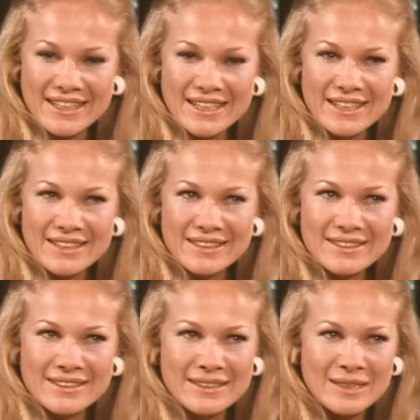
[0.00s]

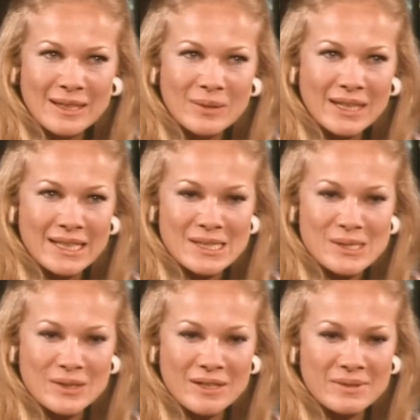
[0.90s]
How would I
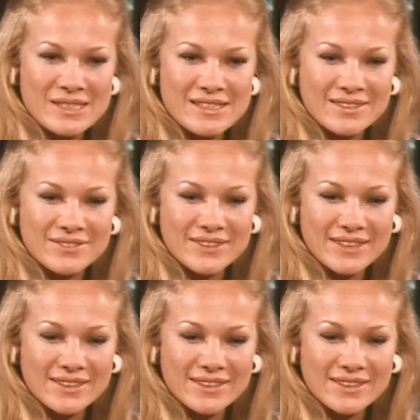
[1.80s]
describe myself?